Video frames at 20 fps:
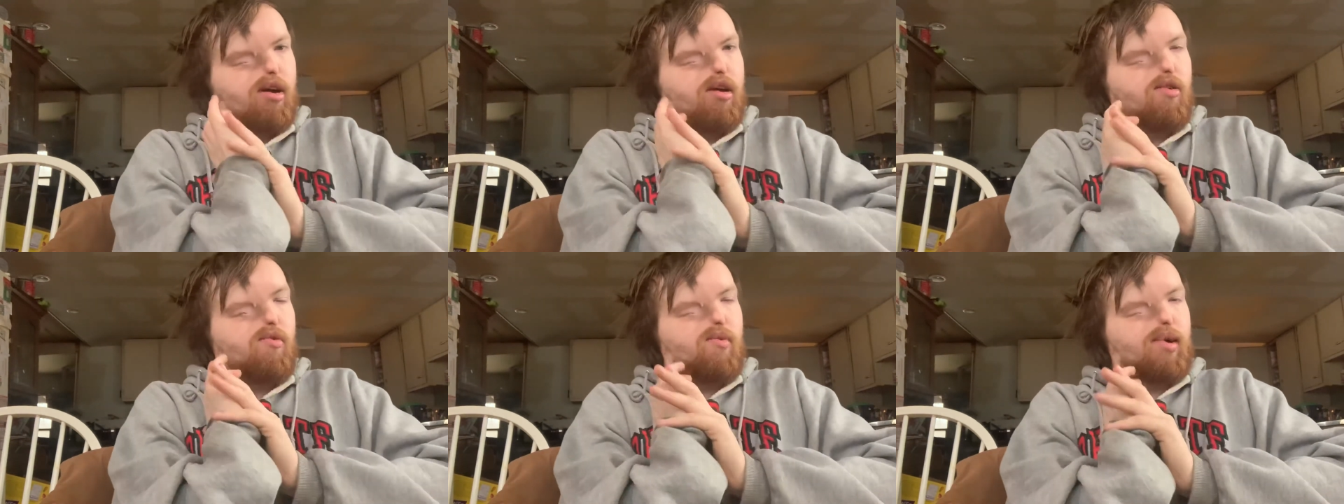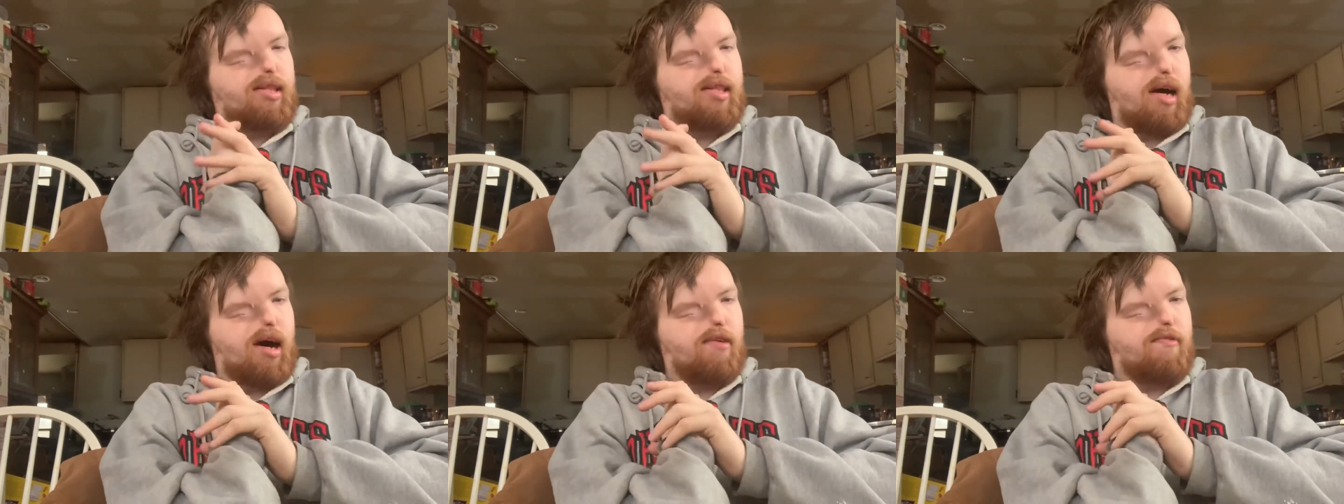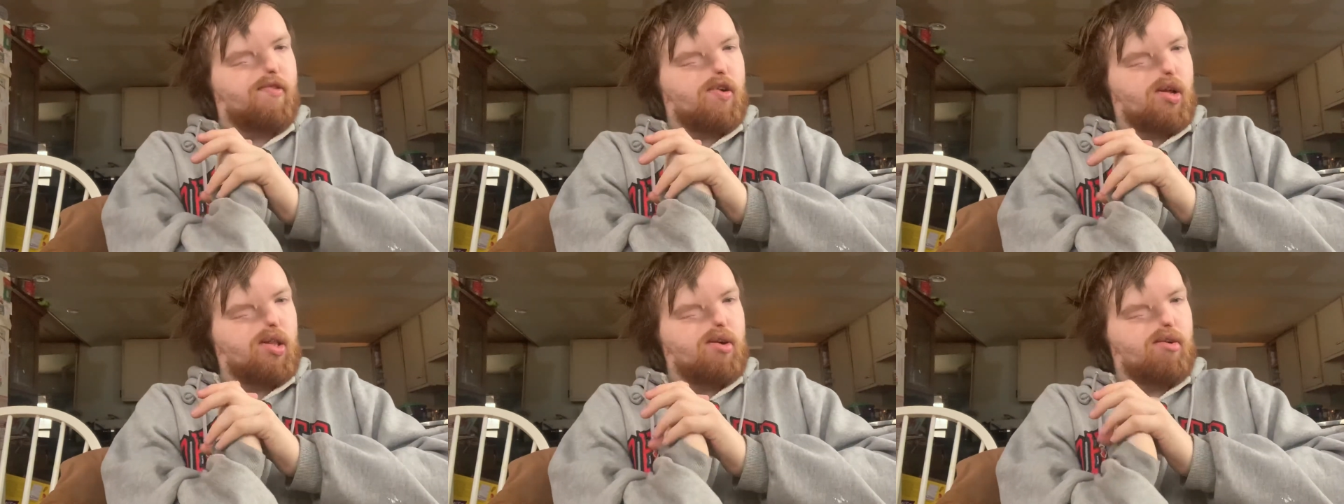
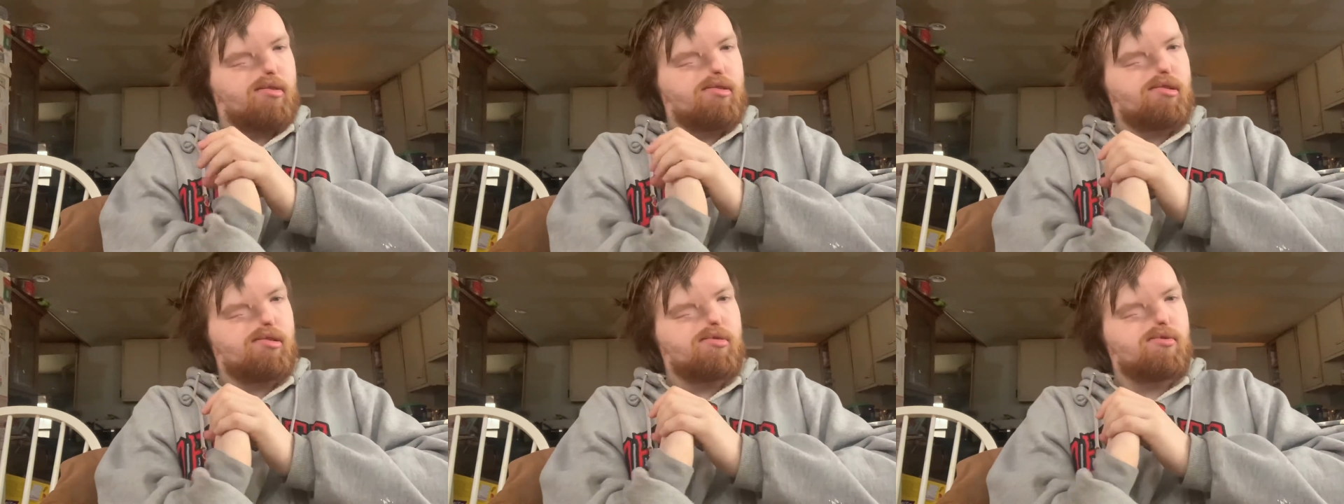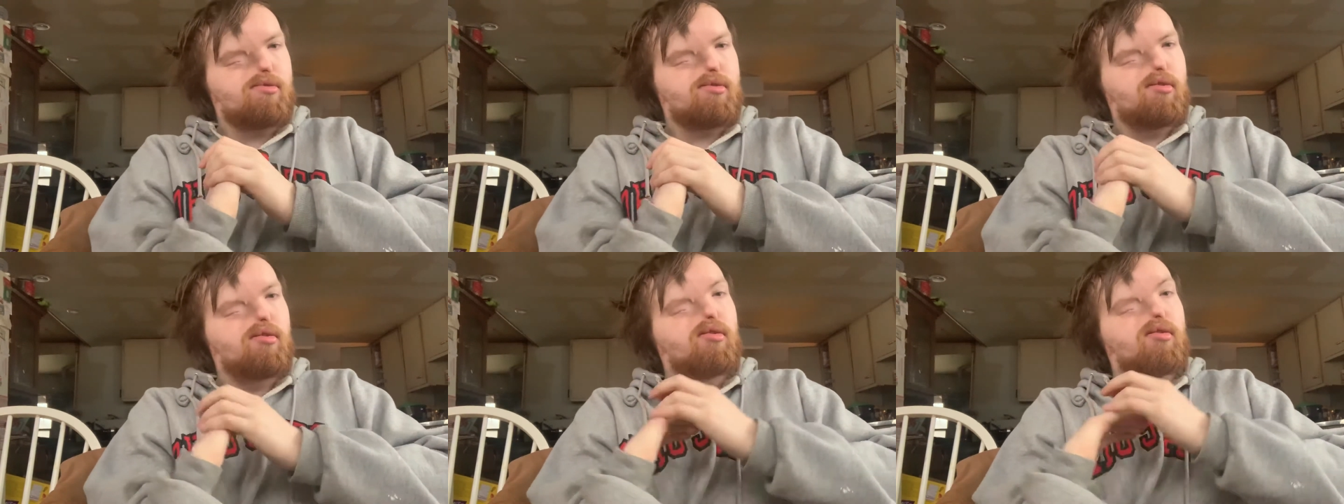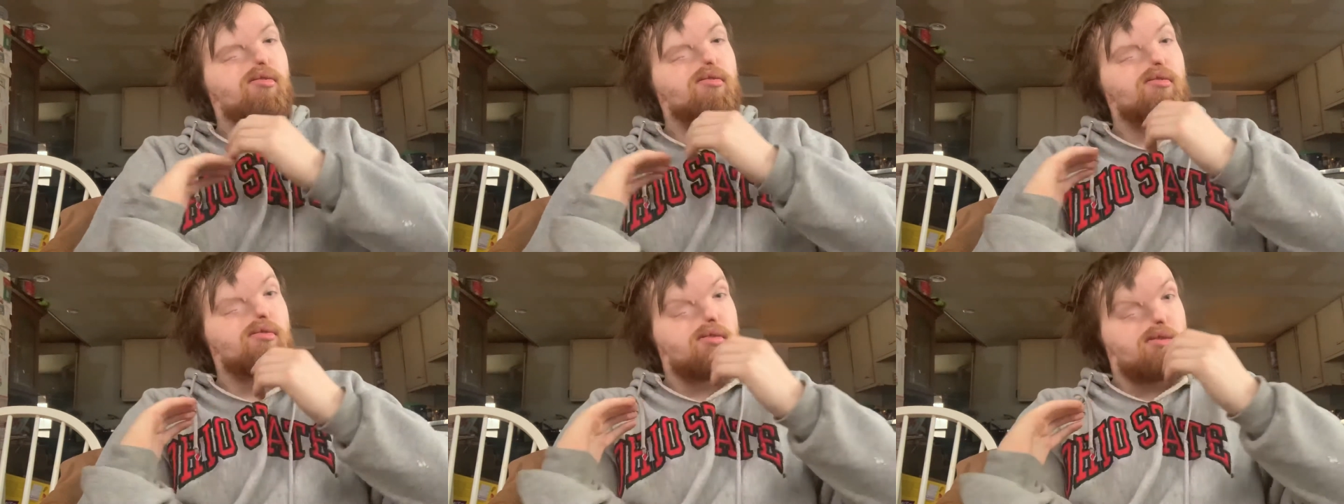without further ado,
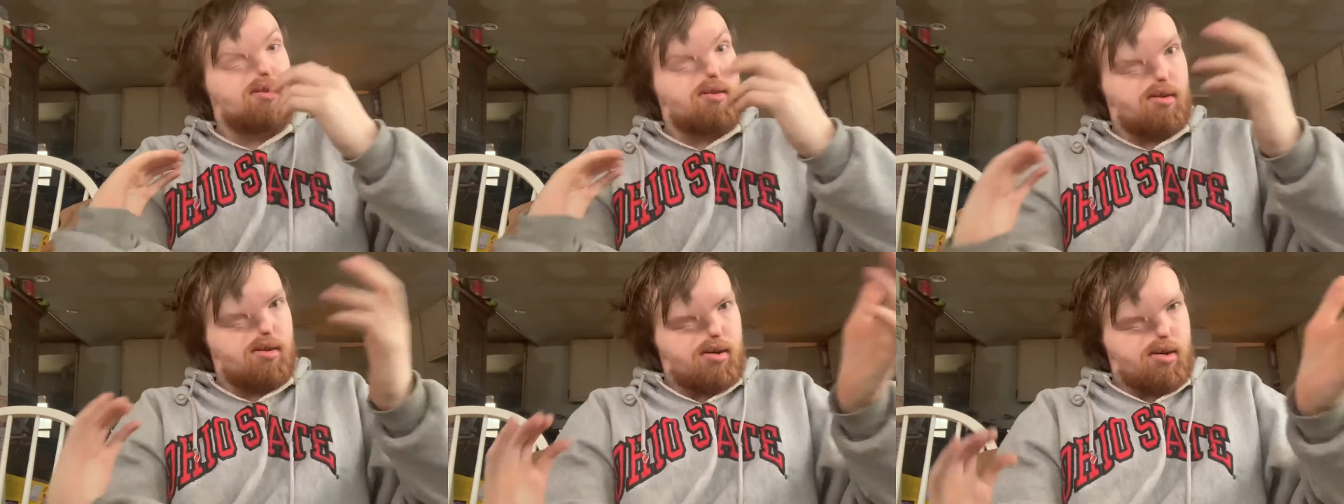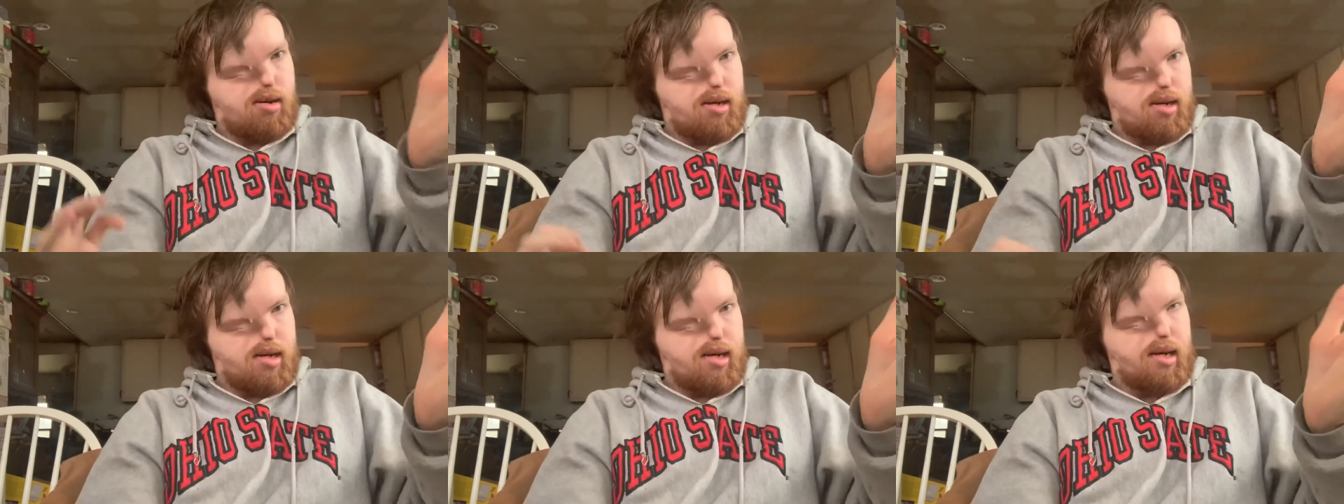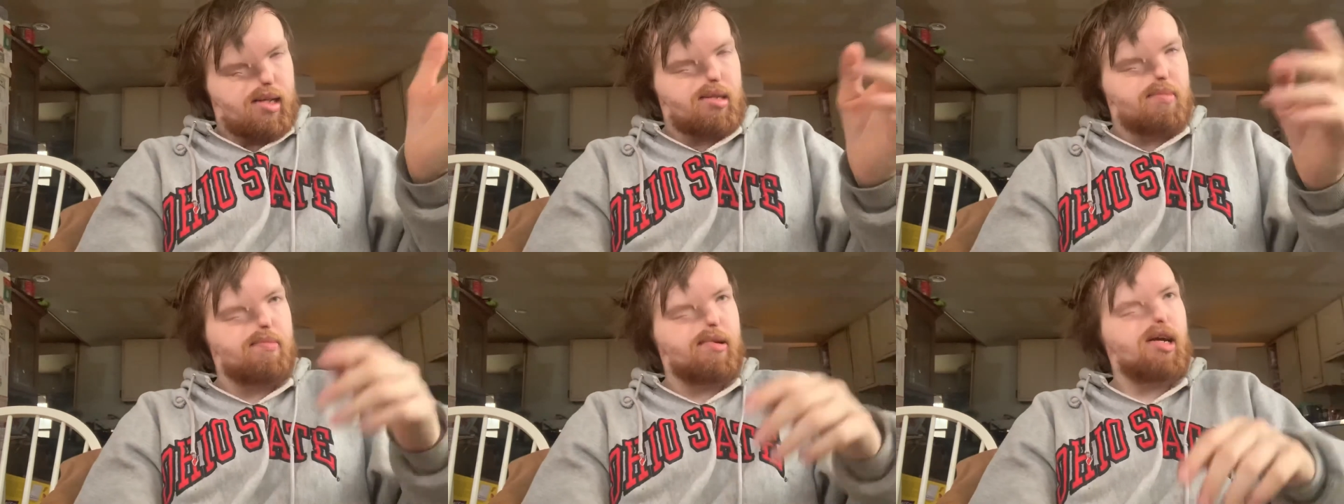
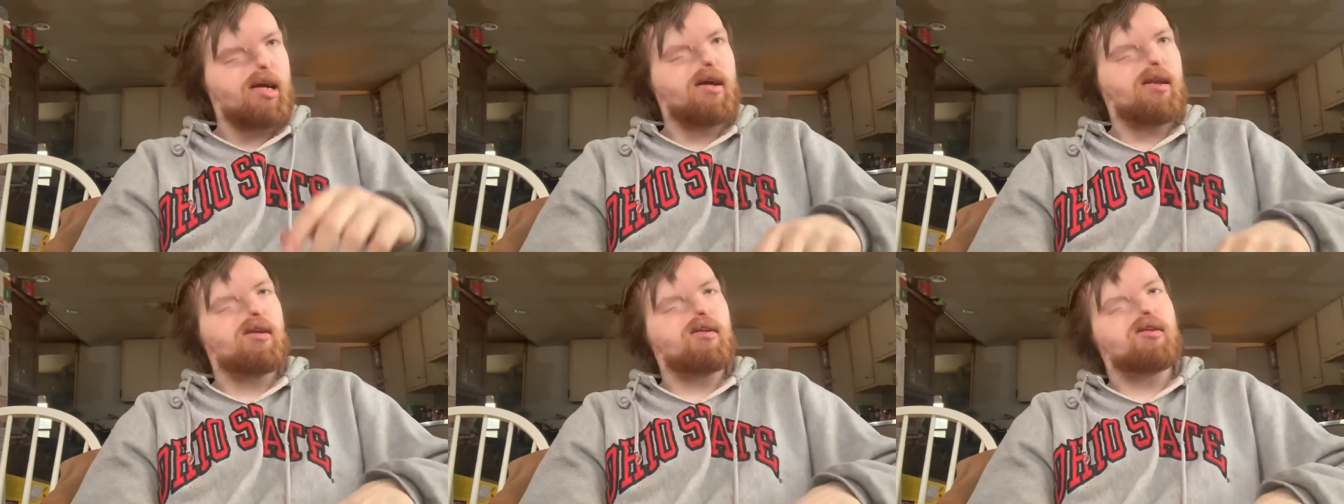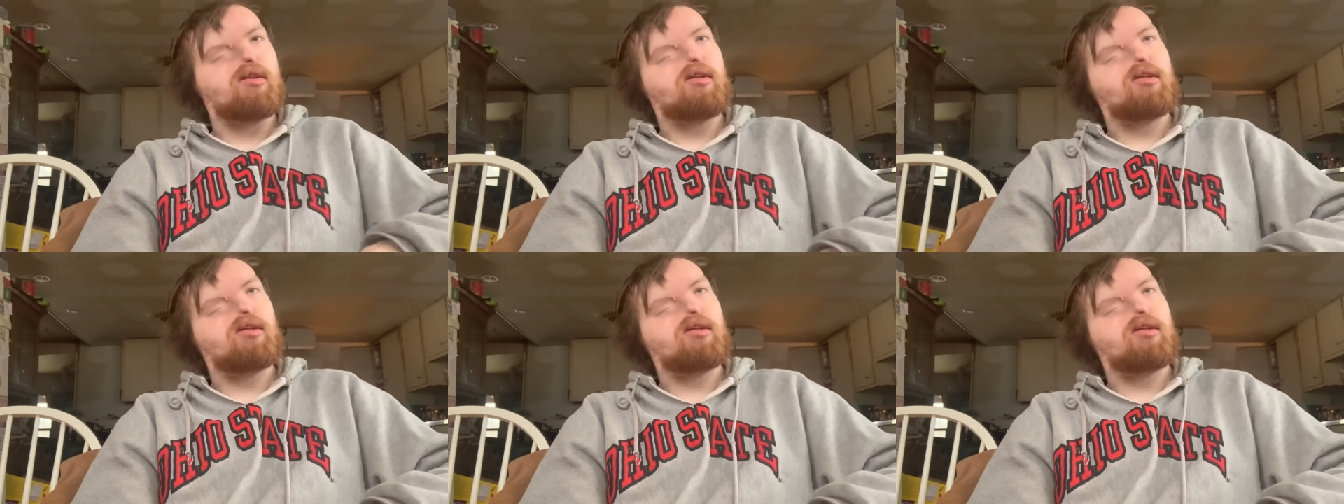let's begin.